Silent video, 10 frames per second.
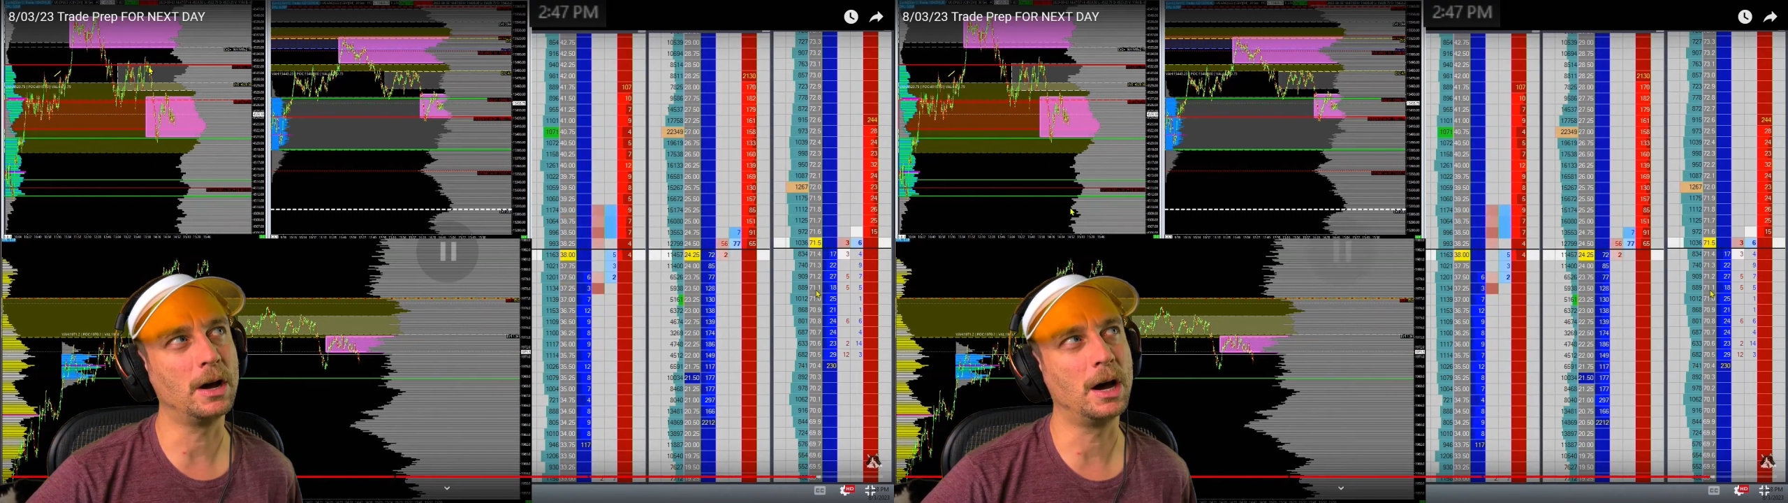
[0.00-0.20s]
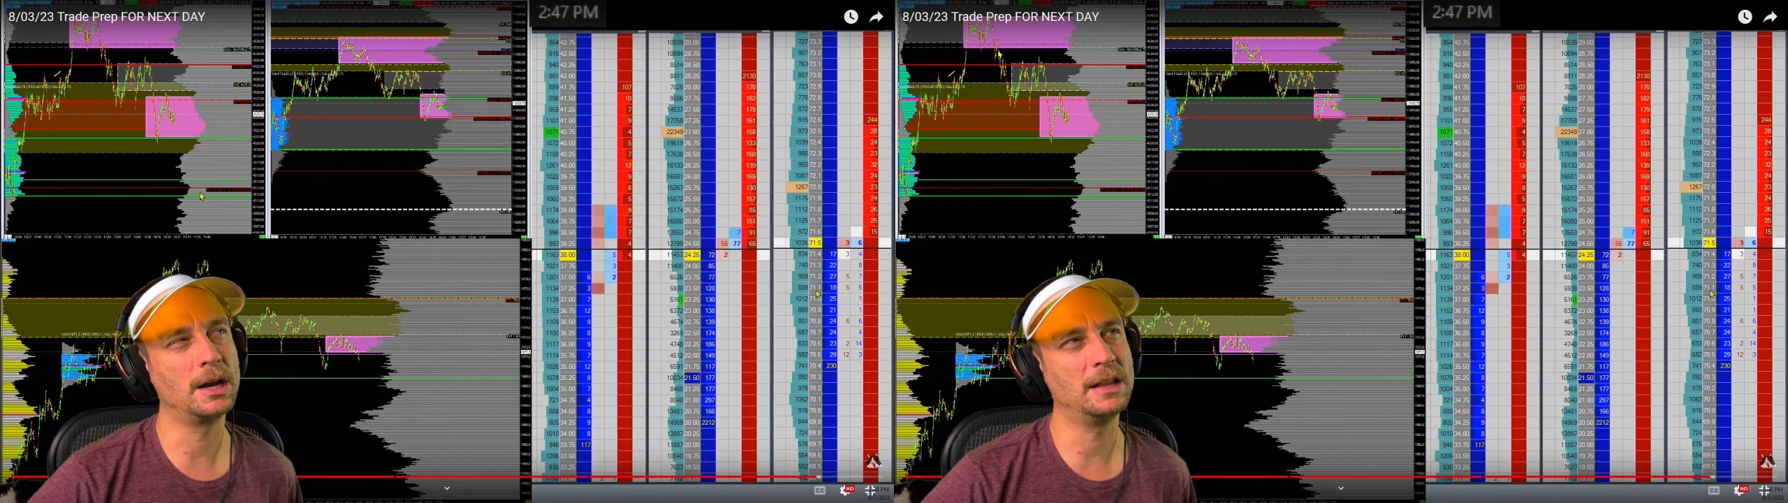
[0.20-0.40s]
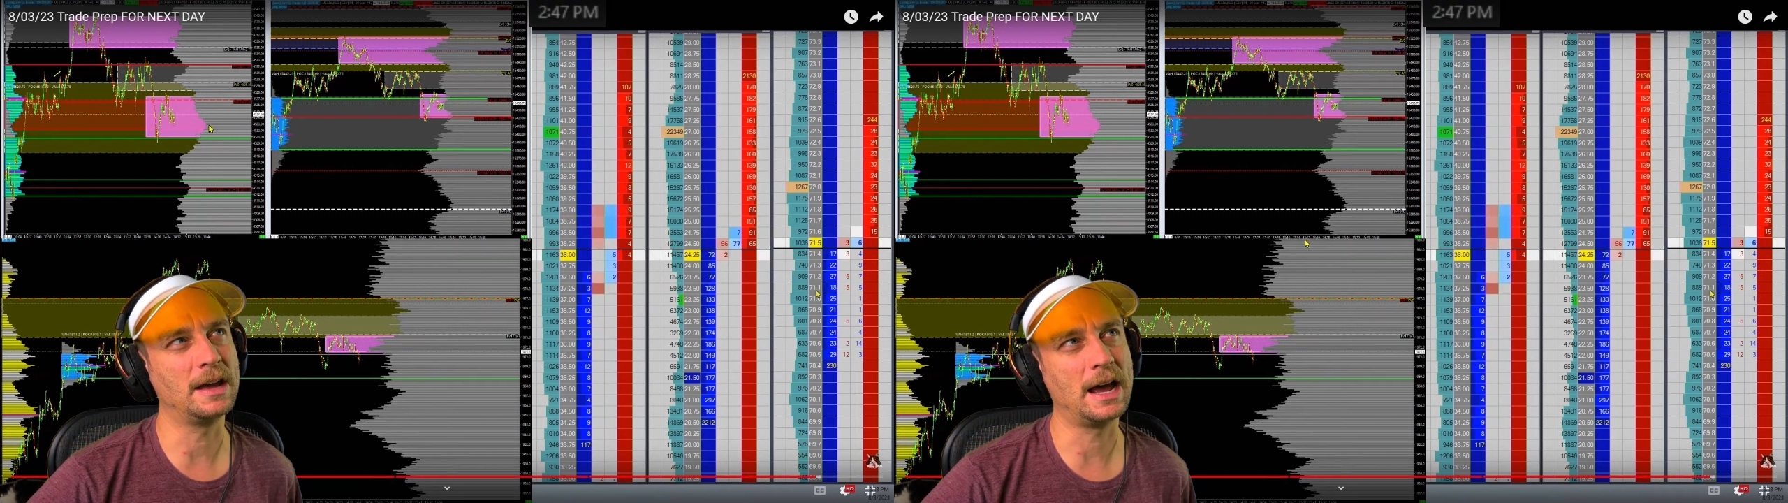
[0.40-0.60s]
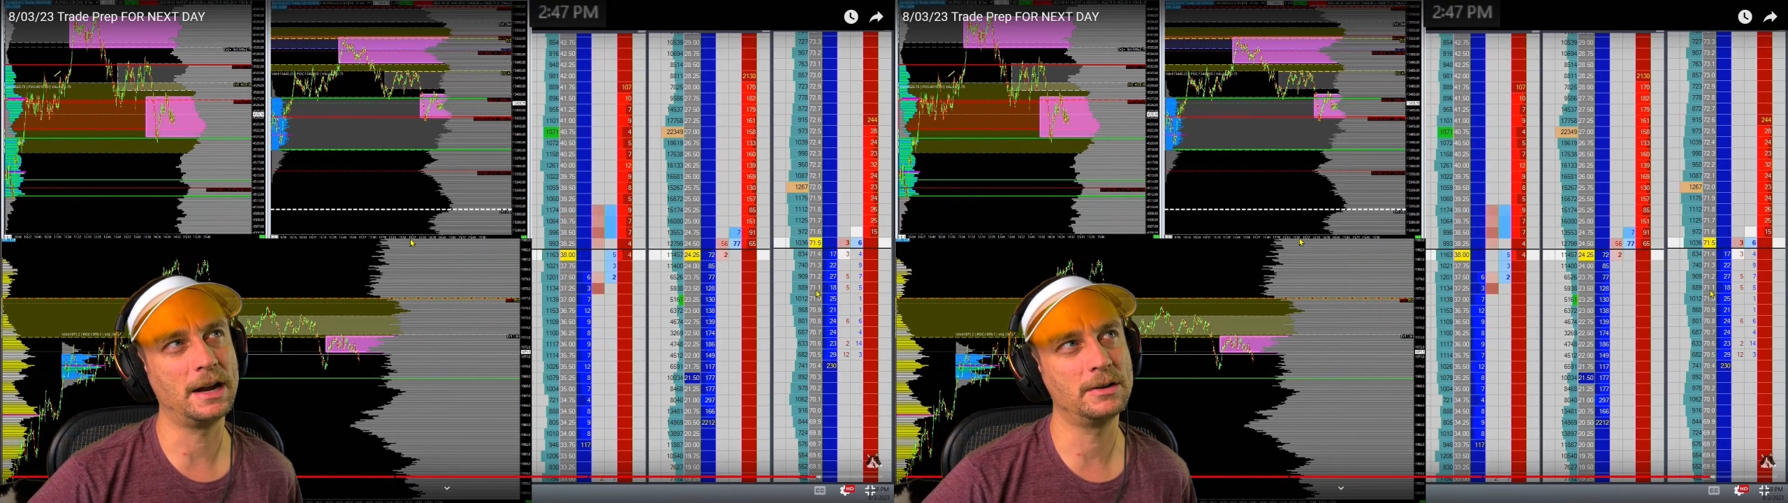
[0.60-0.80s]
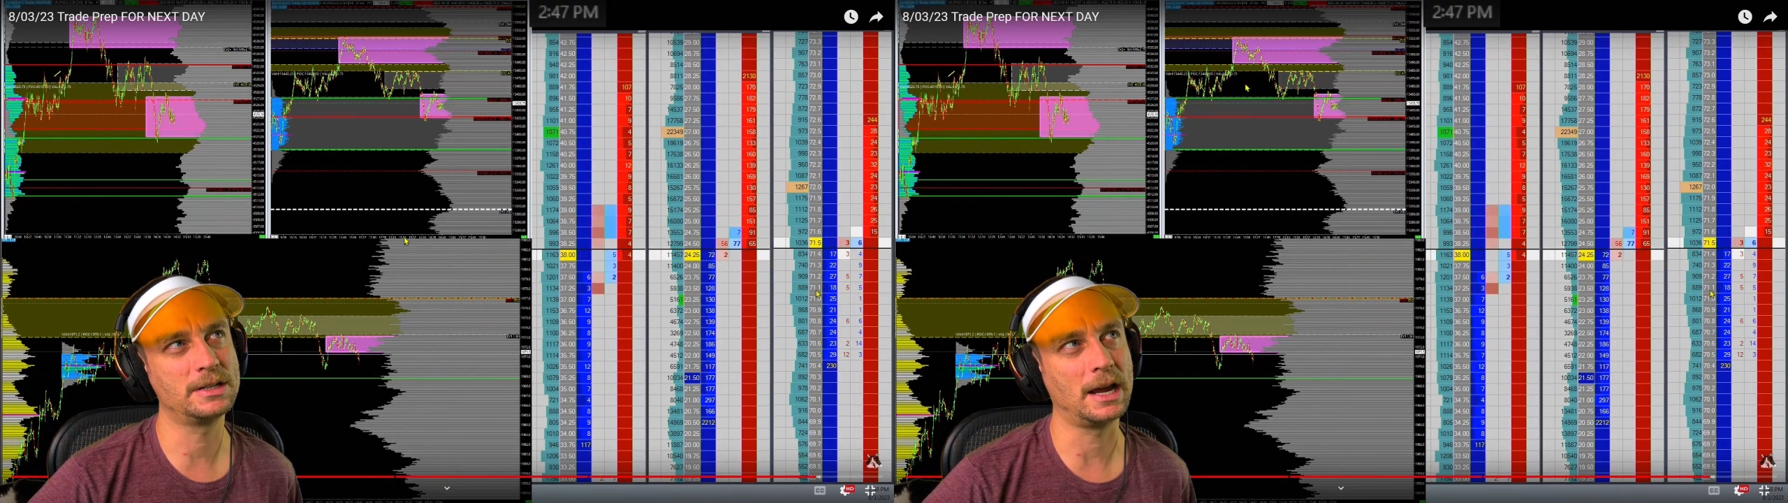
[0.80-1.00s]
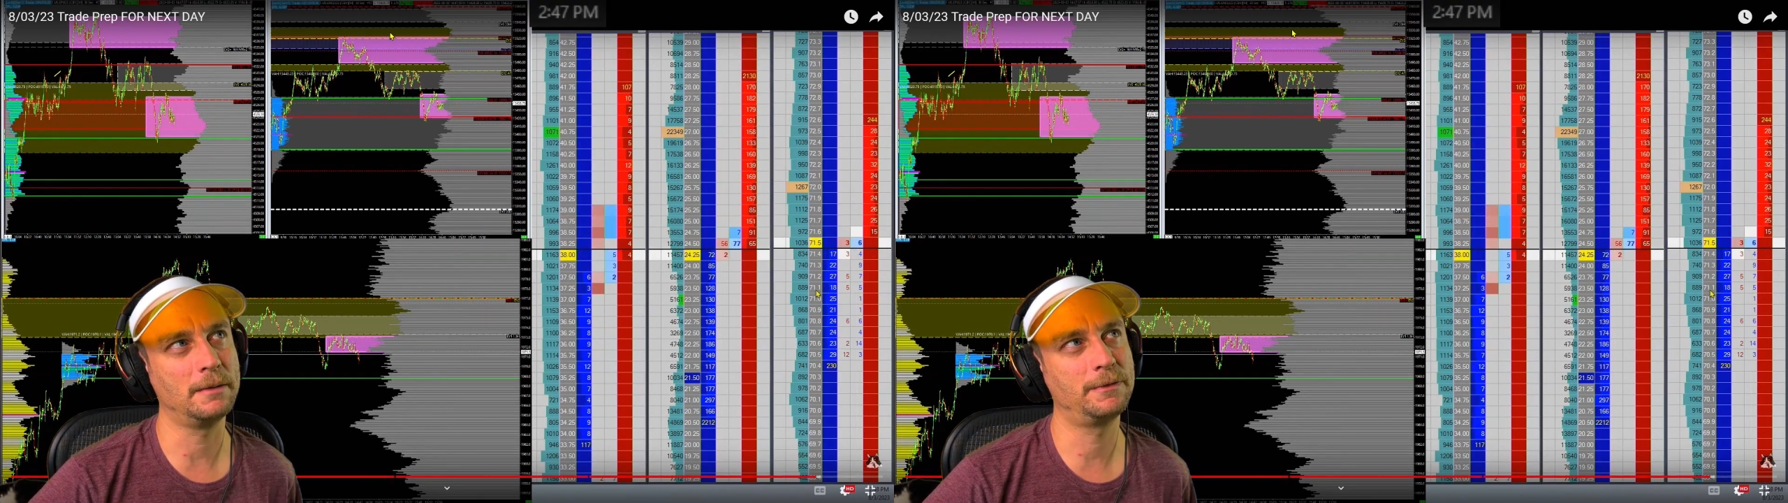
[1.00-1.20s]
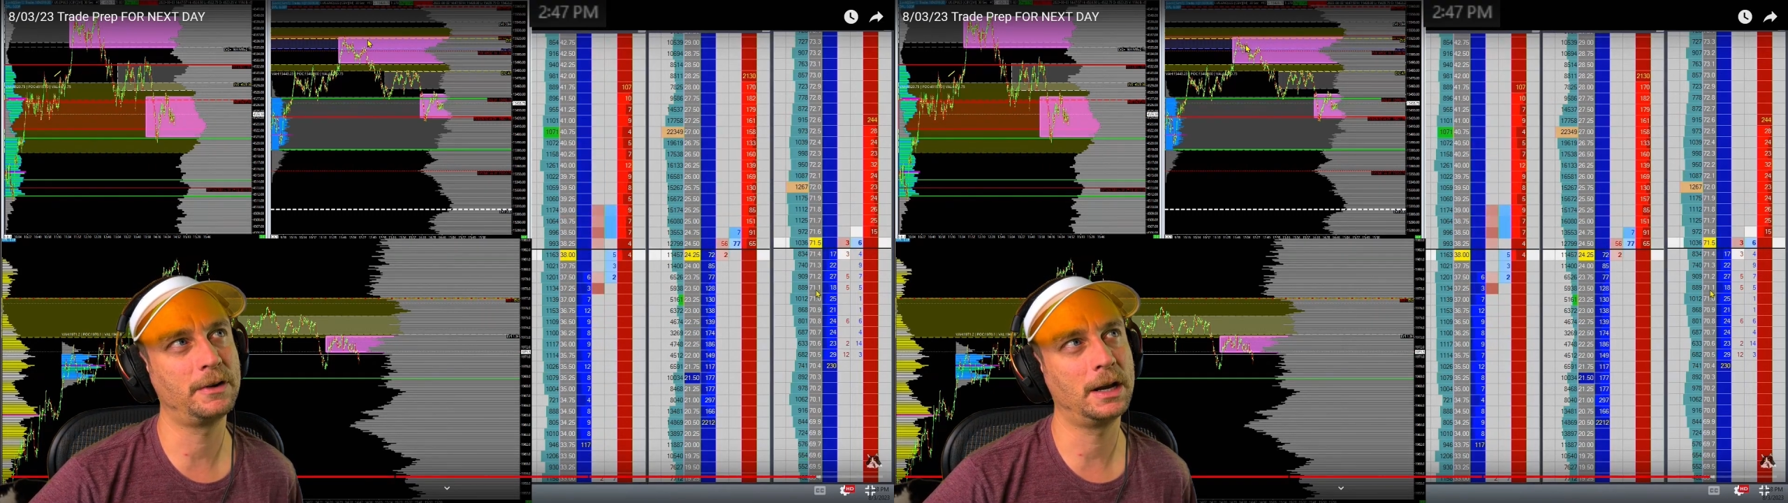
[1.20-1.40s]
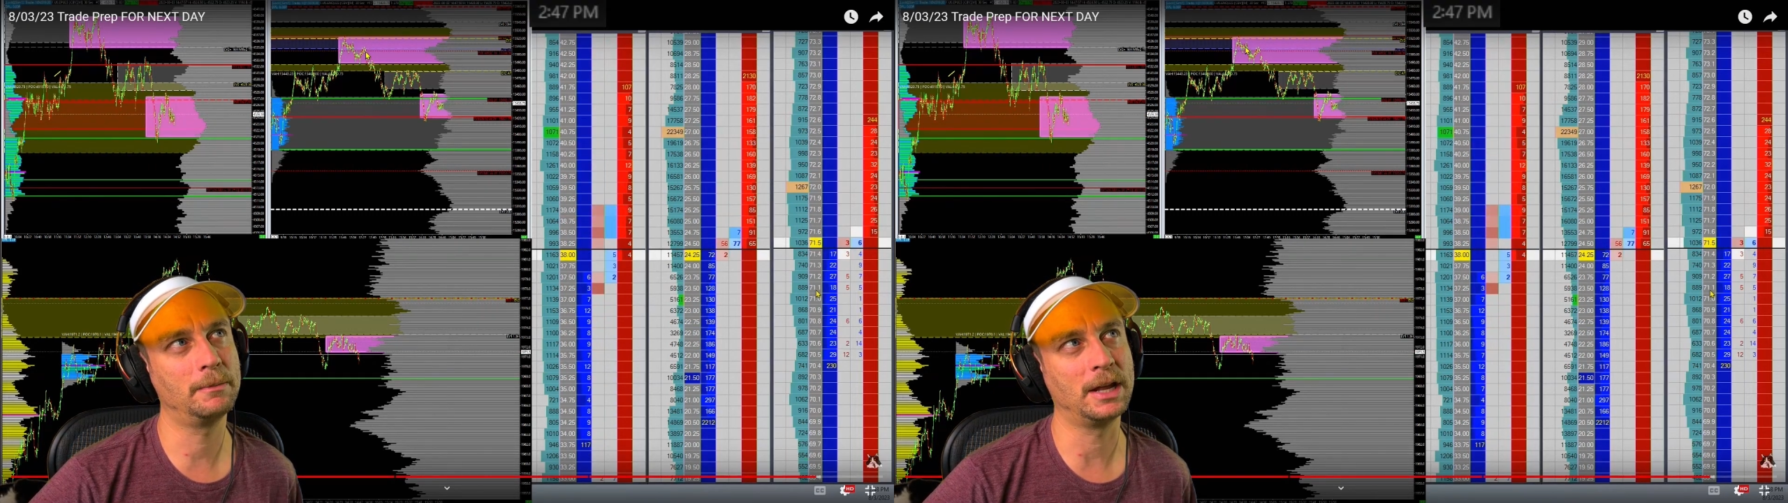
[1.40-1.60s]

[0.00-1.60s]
on in the higher time frame.